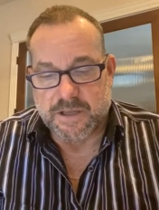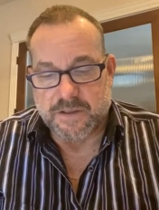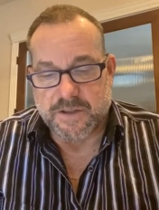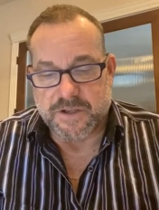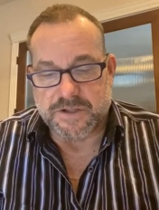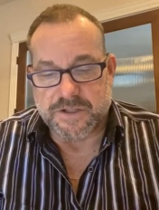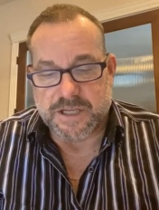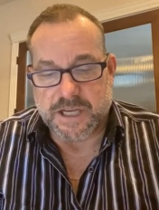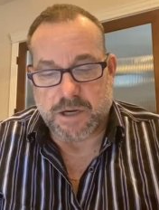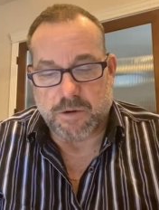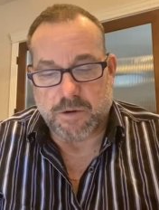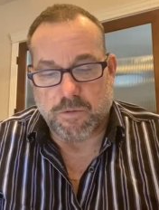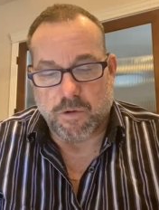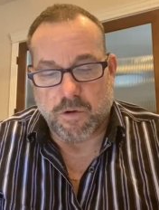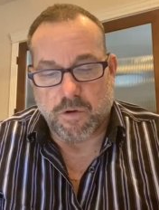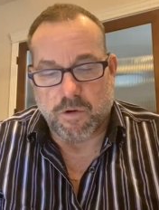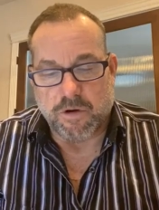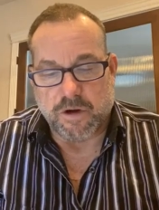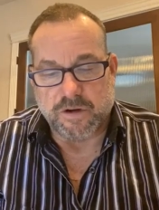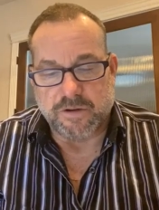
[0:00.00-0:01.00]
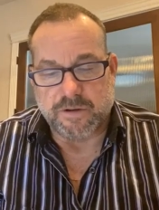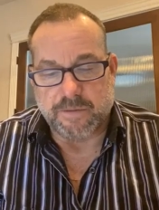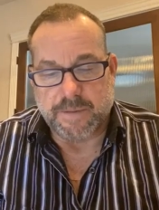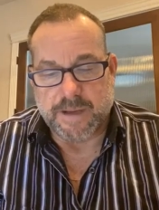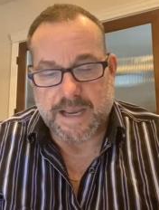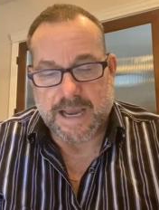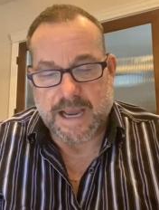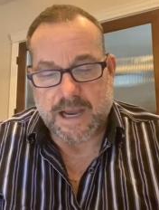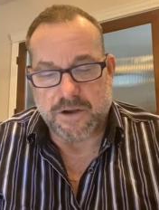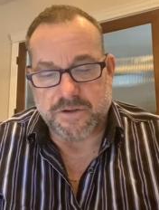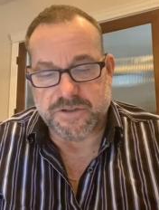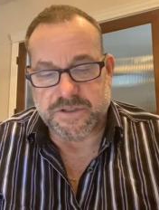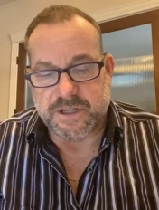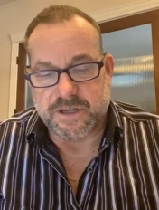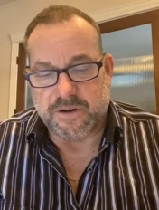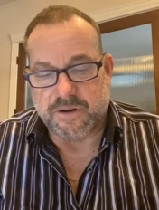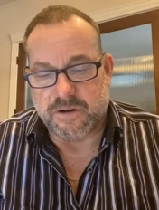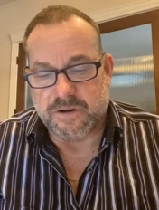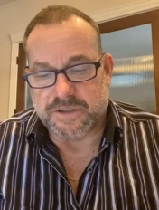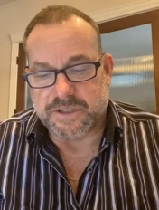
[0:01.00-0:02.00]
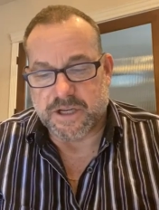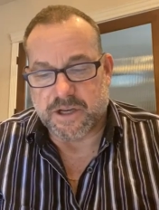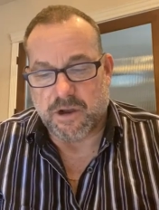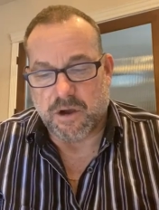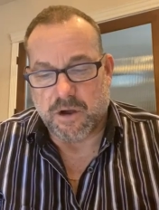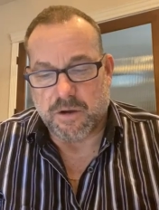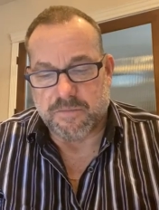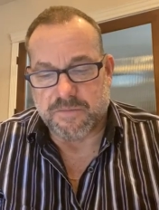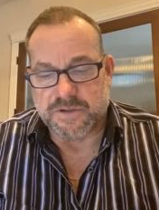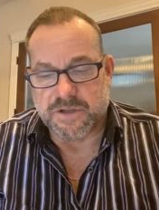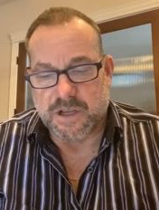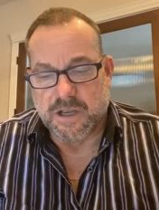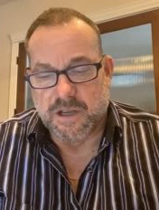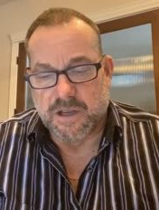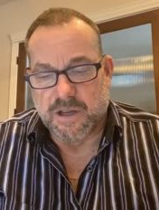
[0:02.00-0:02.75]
the sick were ordered to be housed in nursing homes